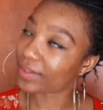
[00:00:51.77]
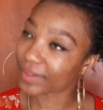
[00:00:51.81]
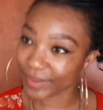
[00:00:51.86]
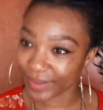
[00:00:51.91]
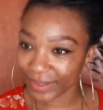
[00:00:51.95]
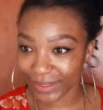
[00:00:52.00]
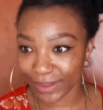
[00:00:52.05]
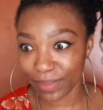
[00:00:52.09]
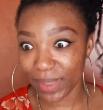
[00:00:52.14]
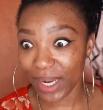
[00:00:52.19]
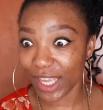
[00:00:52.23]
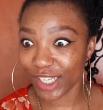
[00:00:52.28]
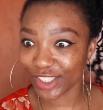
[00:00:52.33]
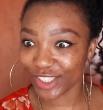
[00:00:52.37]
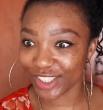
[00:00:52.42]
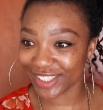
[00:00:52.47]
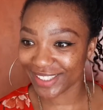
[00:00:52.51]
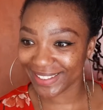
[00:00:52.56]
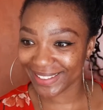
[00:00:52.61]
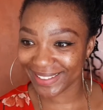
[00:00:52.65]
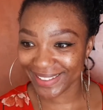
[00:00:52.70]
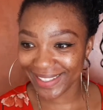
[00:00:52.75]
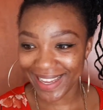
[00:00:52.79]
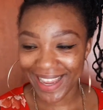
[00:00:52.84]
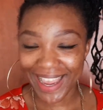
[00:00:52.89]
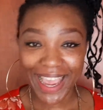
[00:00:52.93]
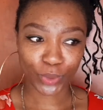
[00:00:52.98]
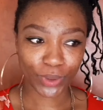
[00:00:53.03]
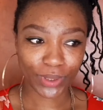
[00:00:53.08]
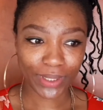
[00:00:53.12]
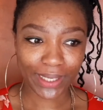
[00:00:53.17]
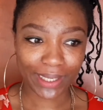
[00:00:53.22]
some lashes.
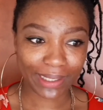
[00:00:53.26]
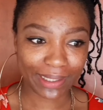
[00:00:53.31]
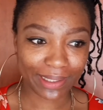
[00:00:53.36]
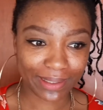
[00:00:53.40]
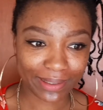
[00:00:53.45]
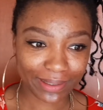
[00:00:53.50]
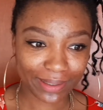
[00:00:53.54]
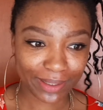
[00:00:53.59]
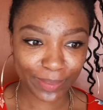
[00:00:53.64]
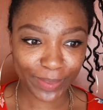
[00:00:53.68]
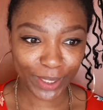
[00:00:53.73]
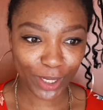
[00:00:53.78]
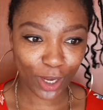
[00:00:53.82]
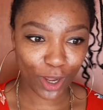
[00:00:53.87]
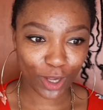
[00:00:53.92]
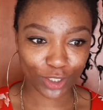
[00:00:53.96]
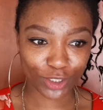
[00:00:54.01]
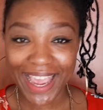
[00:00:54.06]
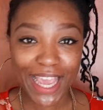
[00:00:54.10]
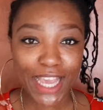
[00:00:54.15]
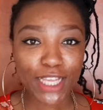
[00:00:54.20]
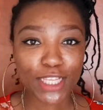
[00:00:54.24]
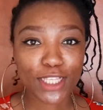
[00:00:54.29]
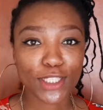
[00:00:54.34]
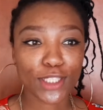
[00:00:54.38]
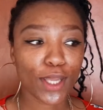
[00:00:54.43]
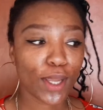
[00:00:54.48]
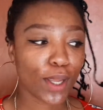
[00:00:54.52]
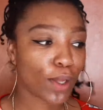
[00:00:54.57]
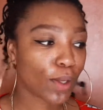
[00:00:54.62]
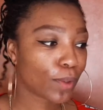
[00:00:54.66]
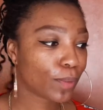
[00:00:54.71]
Like, oh my gosh.
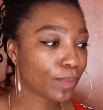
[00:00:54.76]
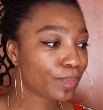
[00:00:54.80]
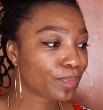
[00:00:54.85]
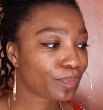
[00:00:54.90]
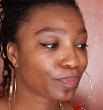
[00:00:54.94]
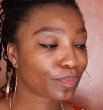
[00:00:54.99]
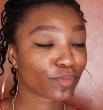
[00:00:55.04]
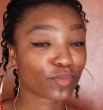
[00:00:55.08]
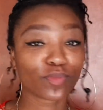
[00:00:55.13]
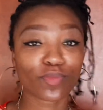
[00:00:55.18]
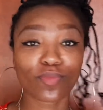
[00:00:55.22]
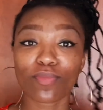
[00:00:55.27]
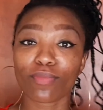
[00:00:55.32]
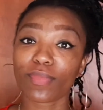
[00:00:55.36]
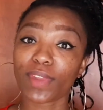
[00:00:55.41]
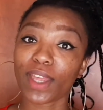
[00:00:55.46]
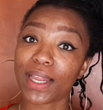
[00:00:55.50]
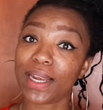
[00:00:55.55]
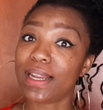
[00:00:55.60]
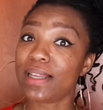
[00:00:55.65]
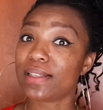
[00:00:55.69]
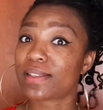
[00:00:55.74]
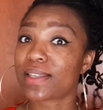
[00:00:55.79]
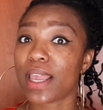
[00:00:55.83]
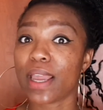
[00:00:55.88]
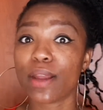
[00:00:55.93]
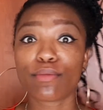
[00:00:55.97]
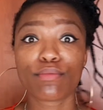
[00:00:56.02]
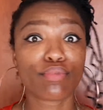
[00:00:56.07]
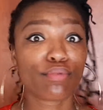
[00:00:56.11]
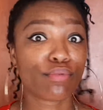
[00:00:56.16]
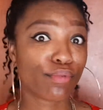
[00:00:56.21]
So let's
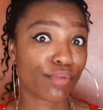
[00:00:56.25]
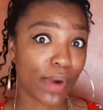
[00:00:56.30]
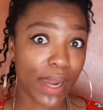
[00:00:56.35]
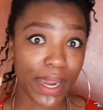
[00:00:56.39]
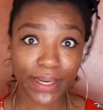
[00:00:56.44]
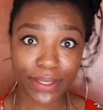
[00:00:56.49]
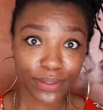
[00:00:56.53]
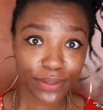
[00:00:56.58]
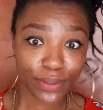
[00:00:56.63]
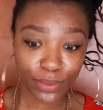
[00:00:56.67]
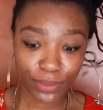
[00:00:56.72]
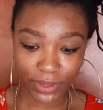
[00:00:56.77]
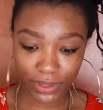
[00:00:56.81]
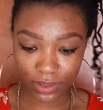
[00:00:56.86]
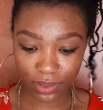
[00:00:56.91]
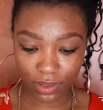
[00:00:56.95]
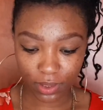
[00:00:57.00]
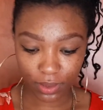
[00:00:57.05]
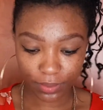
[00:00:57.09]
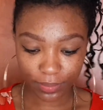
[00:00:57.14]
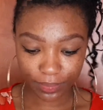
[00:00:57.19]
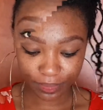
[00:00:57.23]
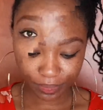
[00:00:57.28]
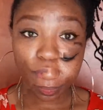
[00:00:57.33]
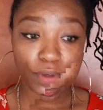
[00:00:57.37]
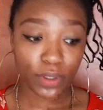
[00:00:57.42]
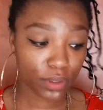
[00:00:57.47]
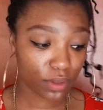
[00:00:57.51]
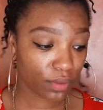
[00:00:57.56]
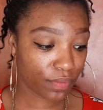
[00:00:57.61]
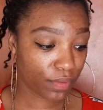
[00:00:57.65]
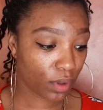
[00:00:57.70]
get right into it.
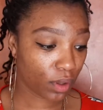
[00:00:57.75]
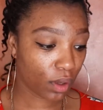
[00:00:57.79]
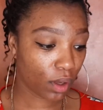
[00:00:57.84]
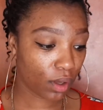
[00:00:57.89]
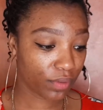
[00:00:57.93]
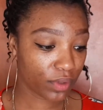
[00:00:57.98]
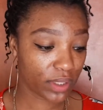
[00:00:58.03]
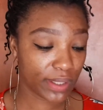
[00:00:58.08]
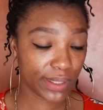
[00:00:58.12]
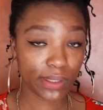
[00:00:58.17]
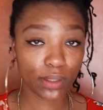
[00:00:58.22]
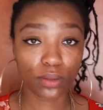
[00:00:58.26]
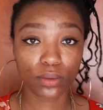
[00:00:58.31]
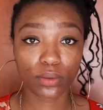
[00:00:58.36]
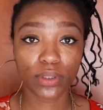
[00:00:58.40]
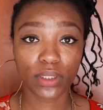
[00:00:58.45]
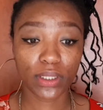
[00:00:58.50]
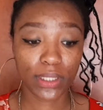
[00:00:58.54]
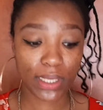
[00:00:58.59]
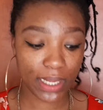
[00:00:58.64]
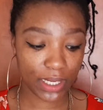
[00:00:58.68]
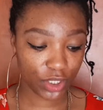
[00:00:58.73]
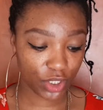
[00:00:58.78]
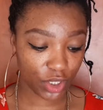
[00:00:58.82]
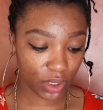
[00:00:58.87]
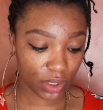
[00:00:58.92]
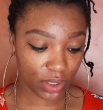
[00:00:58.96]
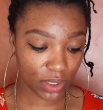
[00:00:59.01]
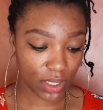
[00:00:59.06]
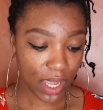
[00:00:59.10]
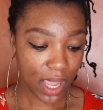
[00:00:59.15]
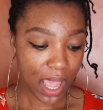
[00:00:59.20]
First of all, obviously you'll need
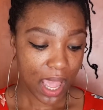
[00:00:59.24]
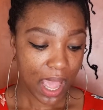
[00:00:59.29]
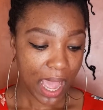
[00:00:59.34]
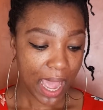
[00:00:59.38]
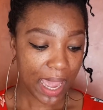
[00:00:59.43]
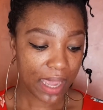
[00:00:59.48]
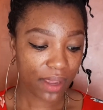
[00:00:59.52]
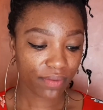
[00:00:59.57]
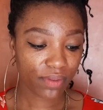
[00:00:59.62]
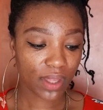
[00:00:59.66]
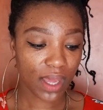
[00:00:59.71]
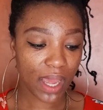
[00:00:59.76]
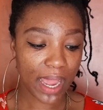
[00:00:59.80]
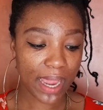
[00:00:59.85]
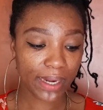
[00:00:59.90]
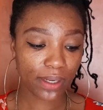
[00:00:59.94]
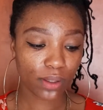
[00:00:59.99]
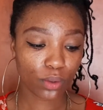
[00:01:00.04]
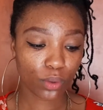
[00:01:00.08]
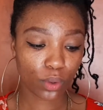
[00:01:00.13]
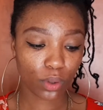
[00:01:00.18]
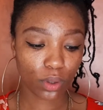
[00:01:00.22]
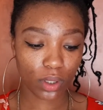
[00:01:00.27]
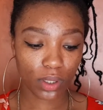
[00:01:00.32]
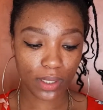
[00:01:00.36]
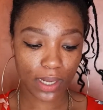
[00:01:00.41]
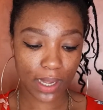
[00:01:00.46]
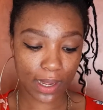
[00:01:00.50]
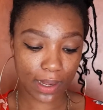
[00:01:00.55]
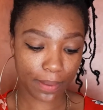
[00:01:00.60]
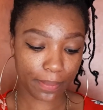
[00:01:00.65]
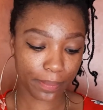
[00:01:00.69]
lashes. I have the Eyelash
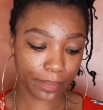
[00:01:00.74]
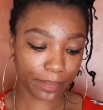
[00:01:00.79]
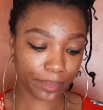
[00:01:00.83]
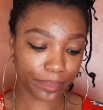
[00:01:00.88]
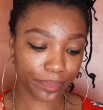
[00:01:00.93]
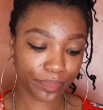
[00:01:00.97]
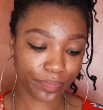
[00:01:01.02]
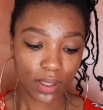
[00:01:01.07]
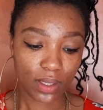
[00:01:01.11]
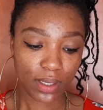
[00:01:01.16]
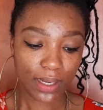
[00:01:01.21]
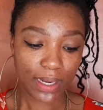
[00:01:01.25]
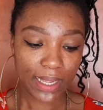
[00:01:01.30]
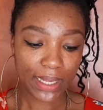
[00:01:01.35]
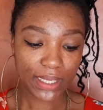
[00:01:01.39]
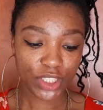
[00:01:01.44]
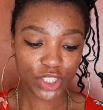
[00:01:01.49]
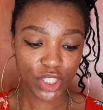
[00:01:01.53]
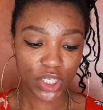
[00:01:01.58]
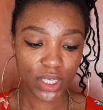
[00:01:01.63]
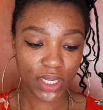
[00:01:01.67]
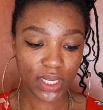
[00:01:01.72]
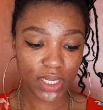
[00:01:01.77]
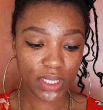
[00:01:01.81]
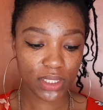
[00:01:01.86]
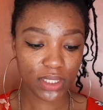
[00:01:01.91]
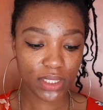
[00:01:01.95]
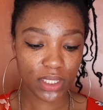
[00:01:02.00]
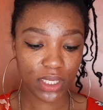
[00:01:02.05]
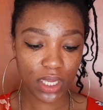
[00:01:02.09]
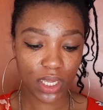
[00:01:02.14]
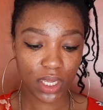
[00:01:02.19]

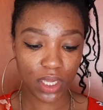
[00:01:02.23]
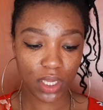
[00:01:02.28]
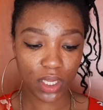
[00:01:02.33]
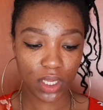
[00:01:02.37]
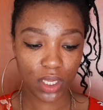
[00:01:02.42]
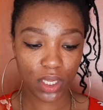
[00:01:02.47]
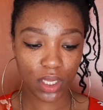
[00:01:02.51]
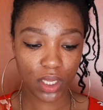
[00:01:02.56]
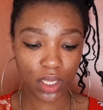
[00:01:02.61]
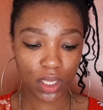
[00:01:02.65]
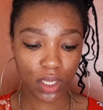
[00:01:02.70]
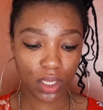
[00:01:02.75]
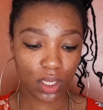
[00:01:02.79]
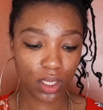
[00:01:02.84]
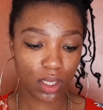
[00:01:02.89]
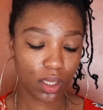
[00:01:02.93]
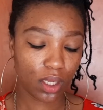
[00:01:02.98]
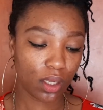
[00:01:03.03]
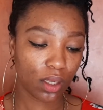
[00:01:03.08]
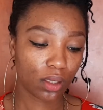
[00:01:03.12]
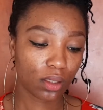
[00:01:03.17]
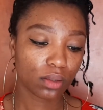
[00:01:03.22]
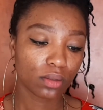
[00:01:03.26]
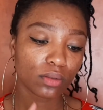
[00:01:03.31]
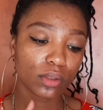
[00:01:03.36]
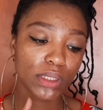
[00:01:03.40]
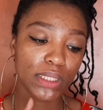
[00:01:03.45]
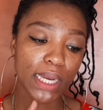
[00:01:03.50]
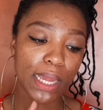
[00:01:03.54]
lashes in